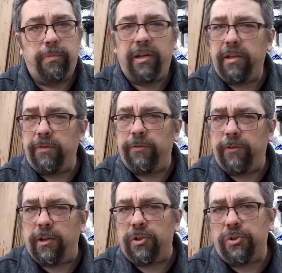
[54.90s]
but I didn't
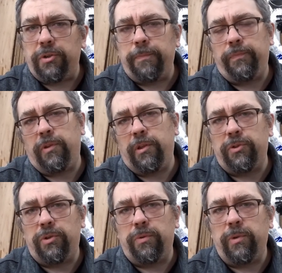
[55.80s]
finish.
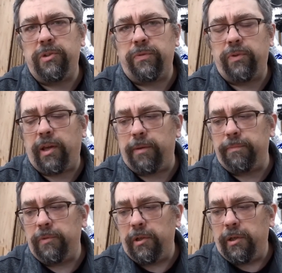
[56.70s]
There's good reason for that.
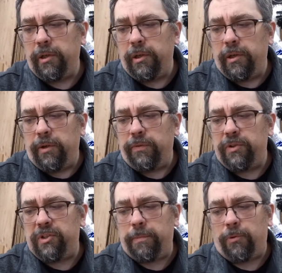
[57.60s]
For
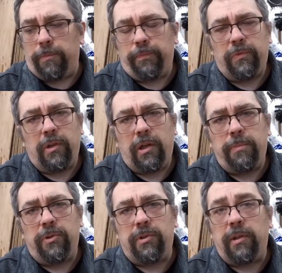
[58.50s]
example, I
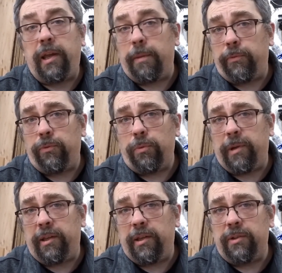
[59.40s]
built a lamp for
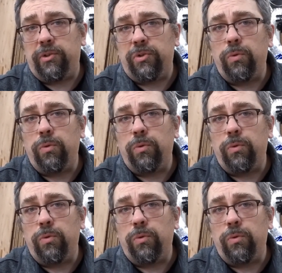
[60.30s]
my kids'